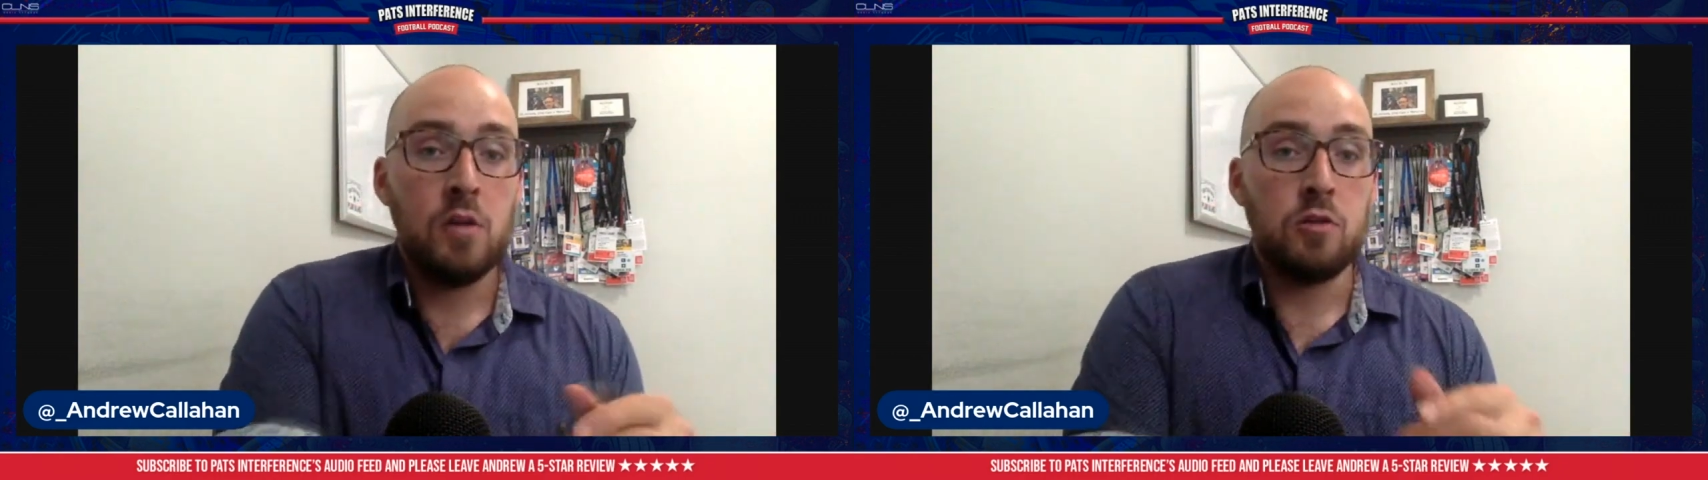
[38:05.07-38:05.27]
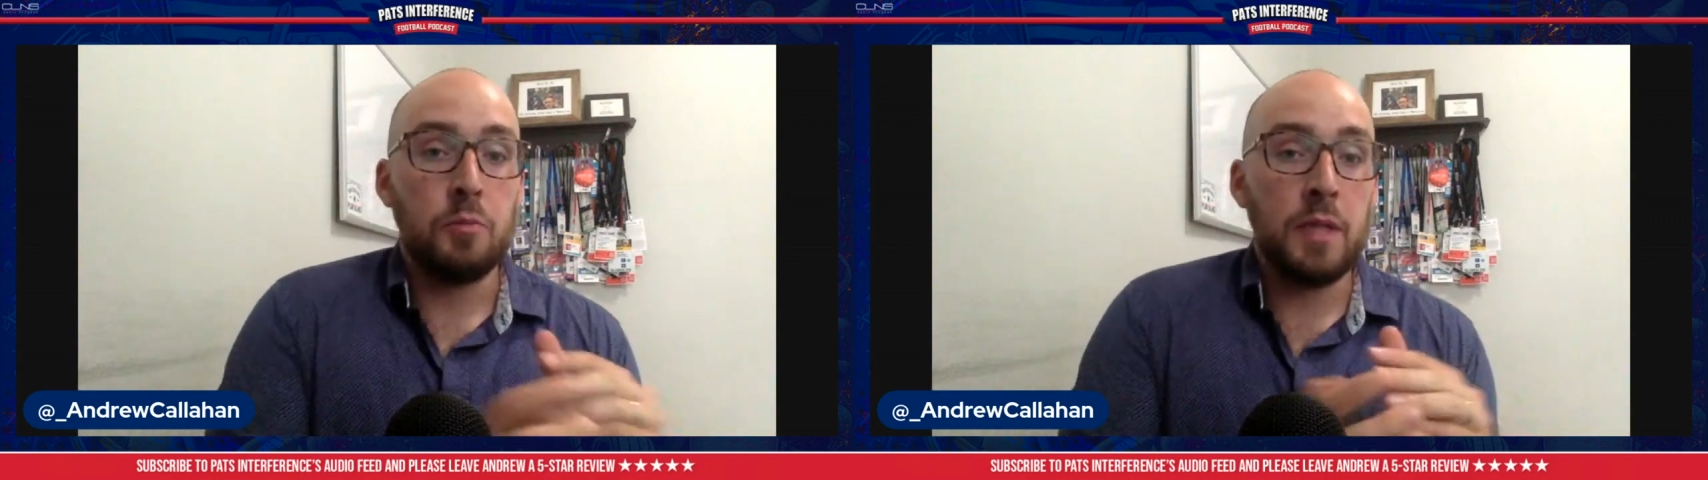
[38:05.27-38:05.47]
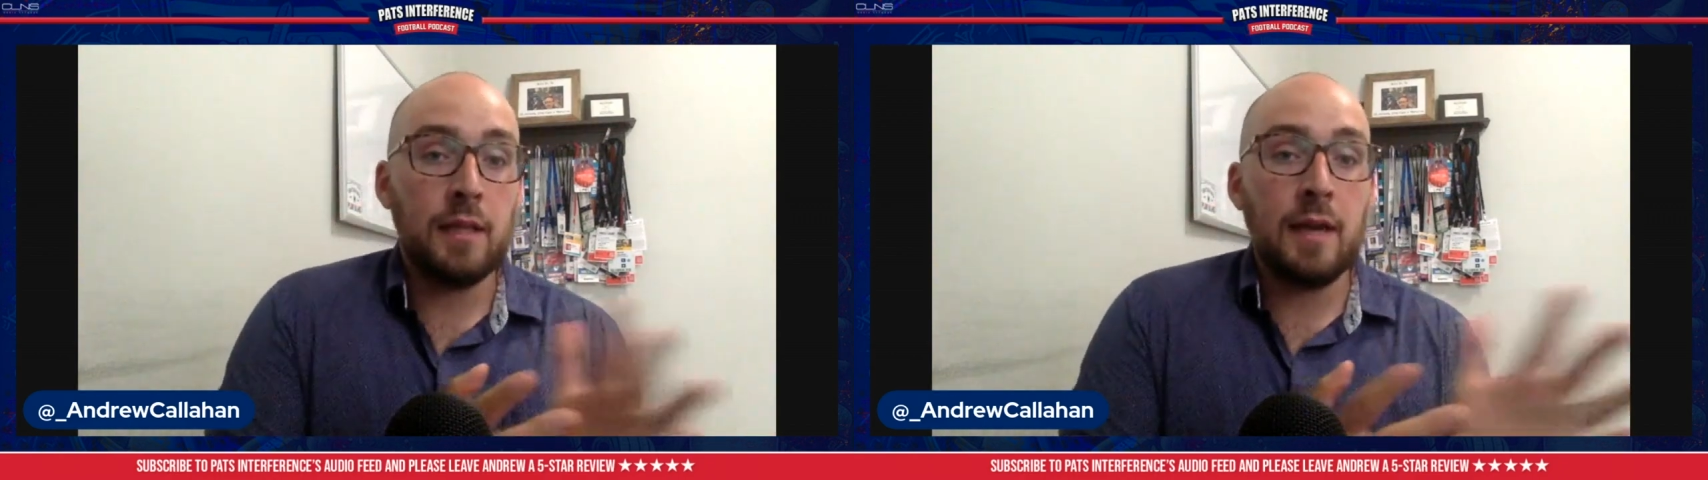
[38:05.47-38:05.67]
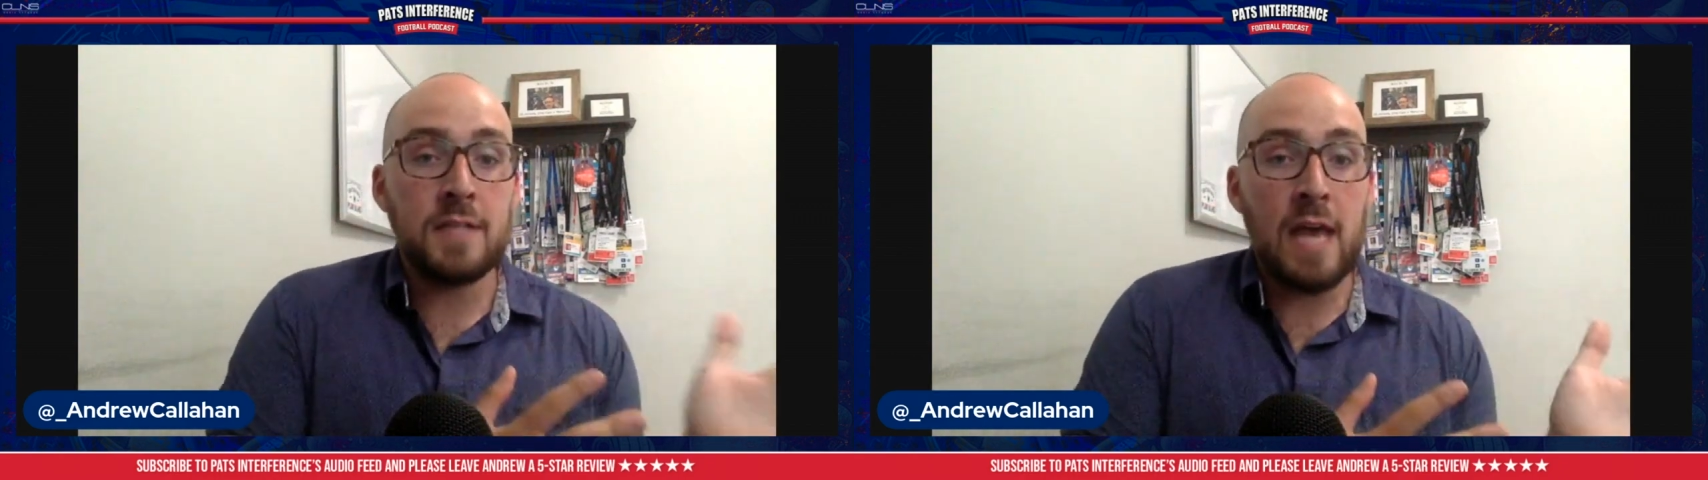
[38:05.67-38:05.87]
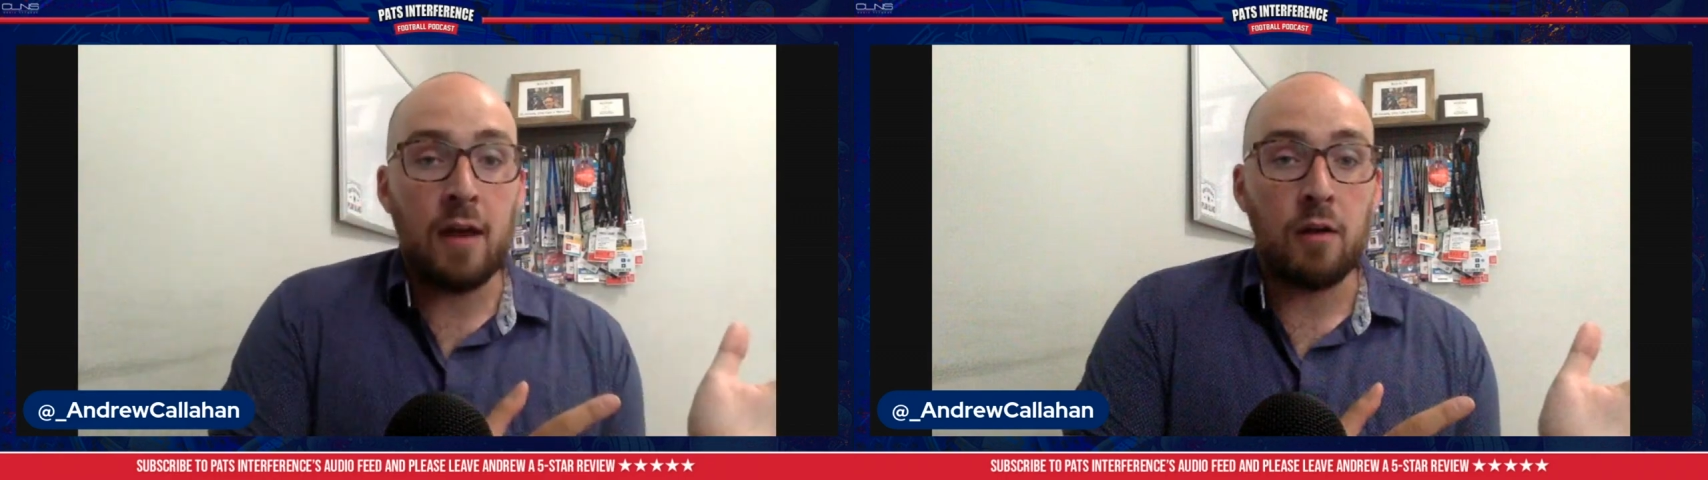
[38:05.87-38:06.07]
to play
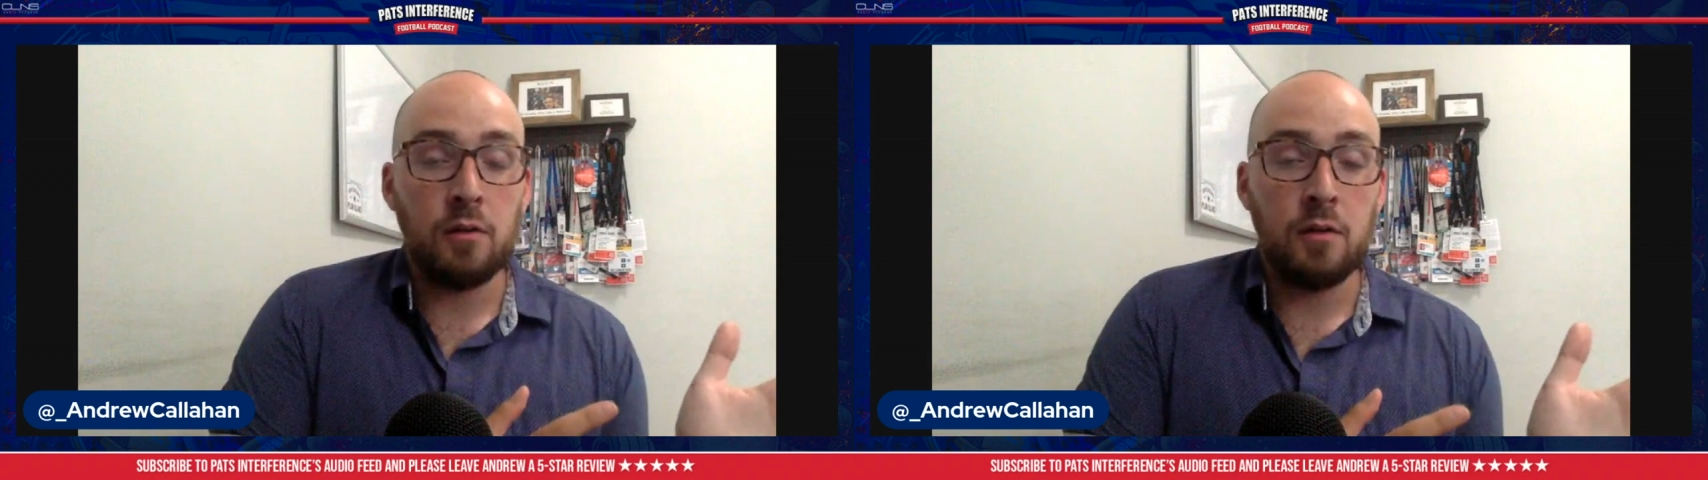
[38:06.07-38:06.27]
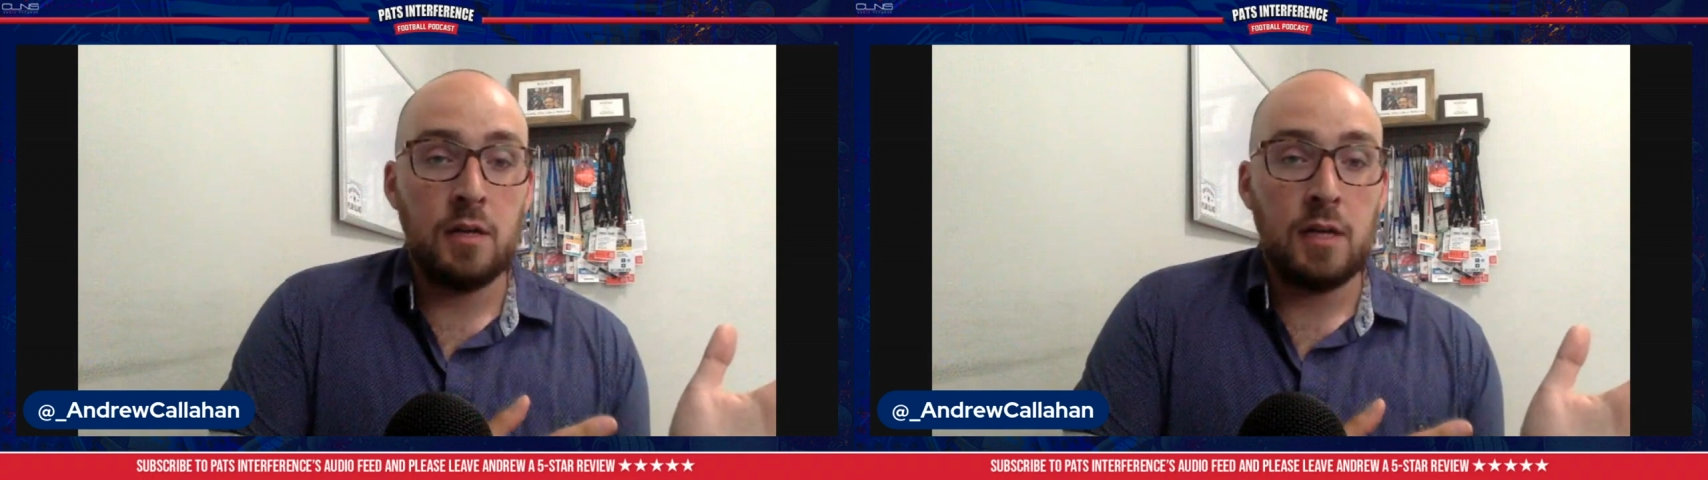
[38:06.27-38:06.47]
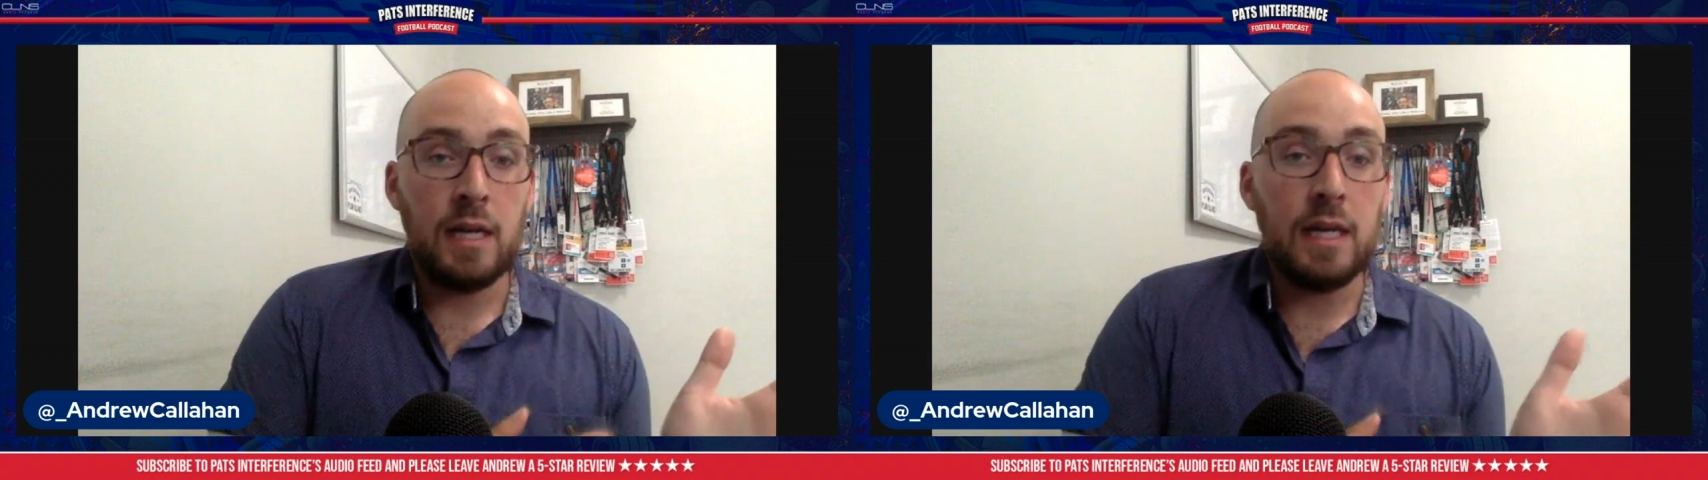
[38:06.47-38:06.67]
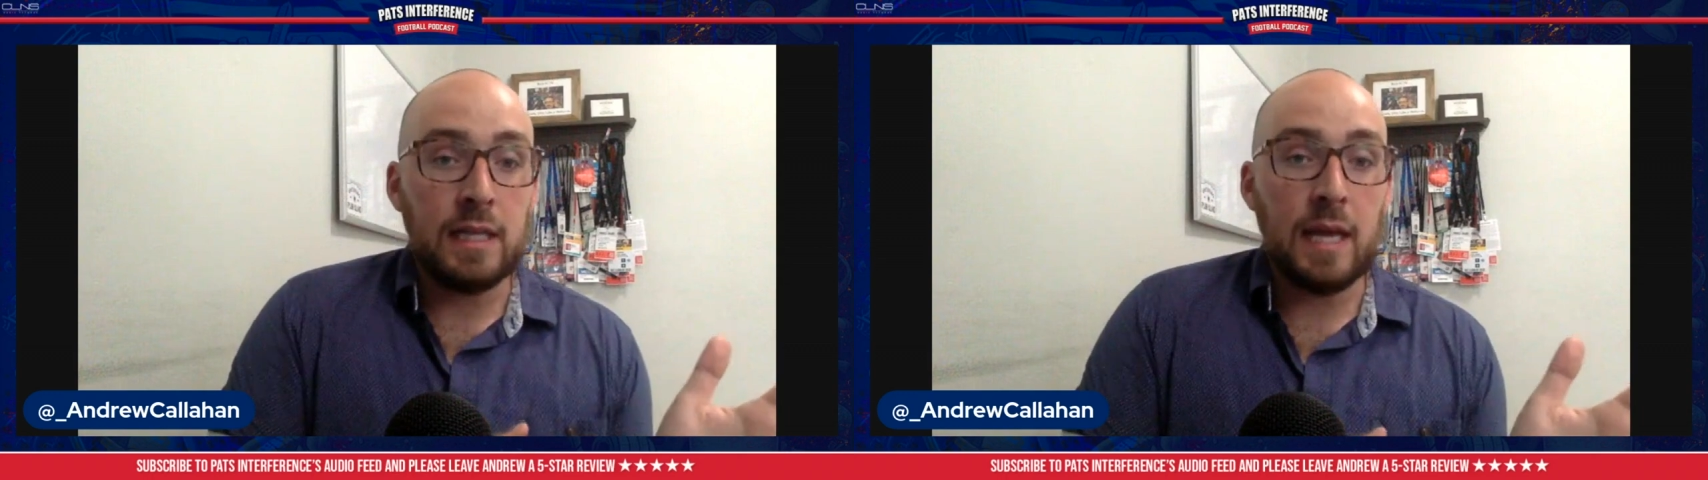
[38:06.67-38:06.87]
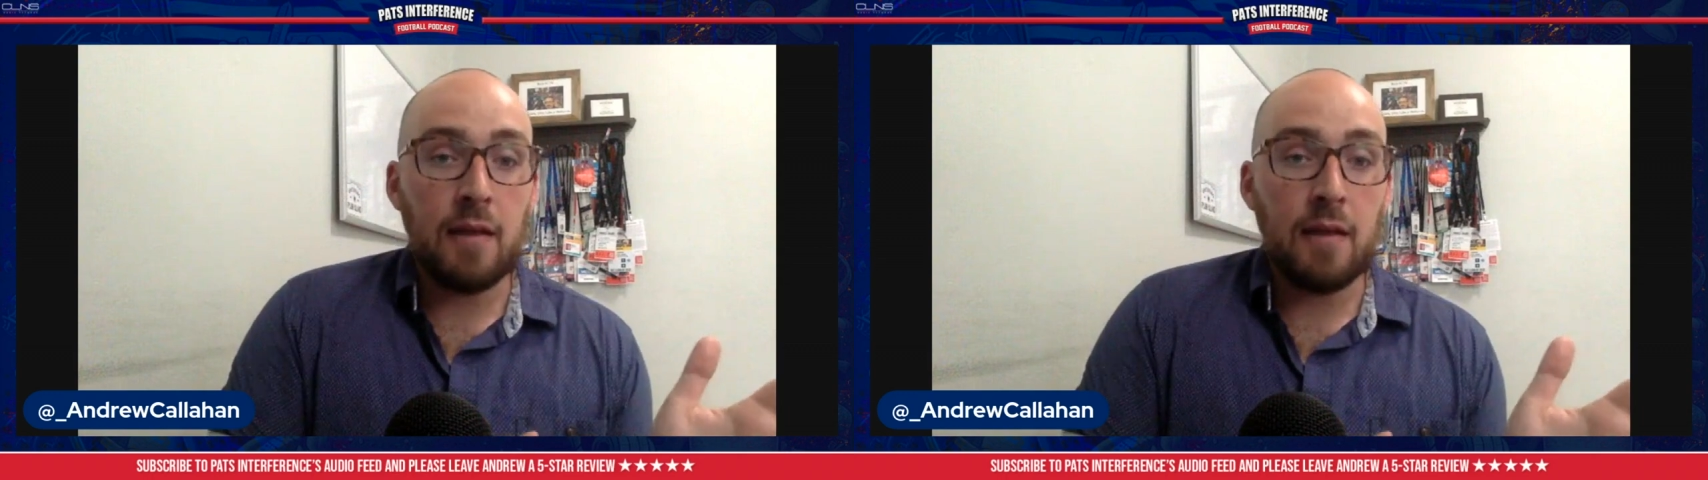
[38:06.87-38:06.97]
left tackle in the